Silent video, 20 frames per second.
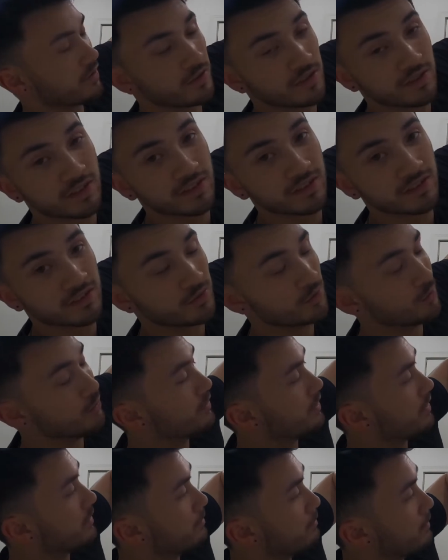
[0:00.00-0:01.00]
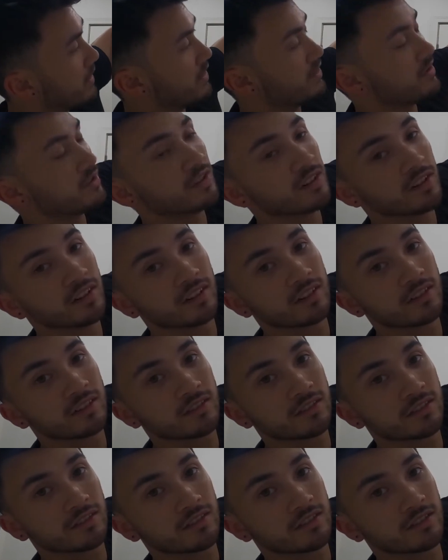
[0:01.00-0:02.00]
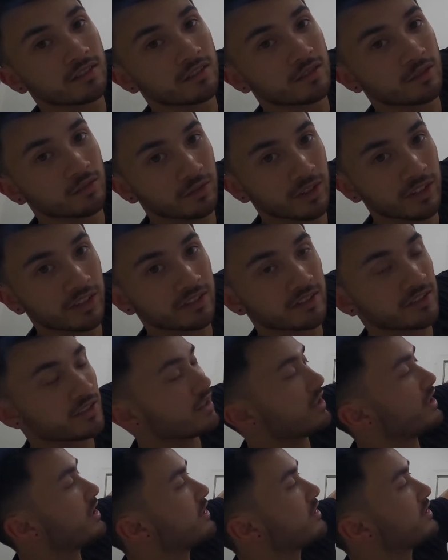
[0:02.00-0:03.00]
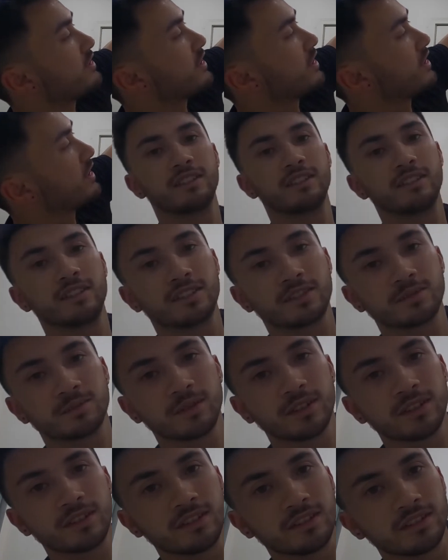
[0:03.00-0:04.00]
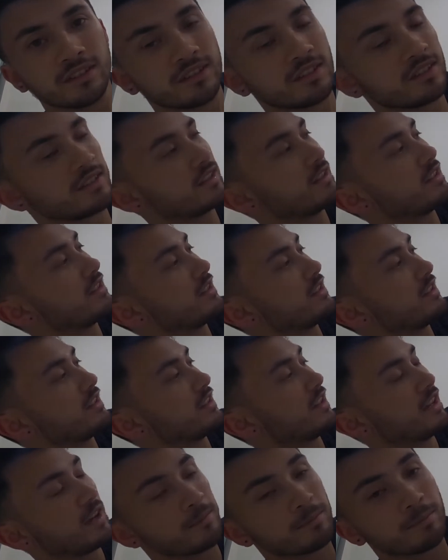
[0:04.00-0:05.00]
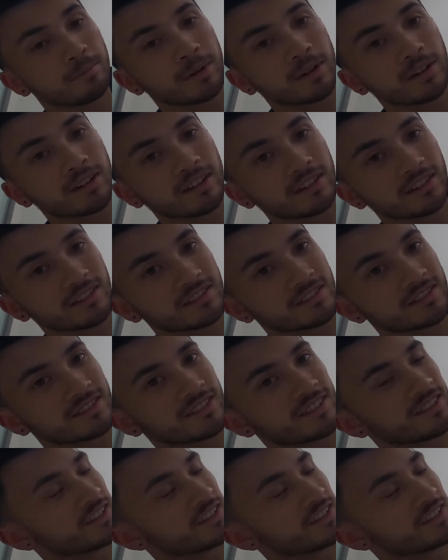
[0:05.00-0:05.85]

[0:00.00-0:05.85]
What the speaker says: So this is to measure the ring size. This one at Bunnings,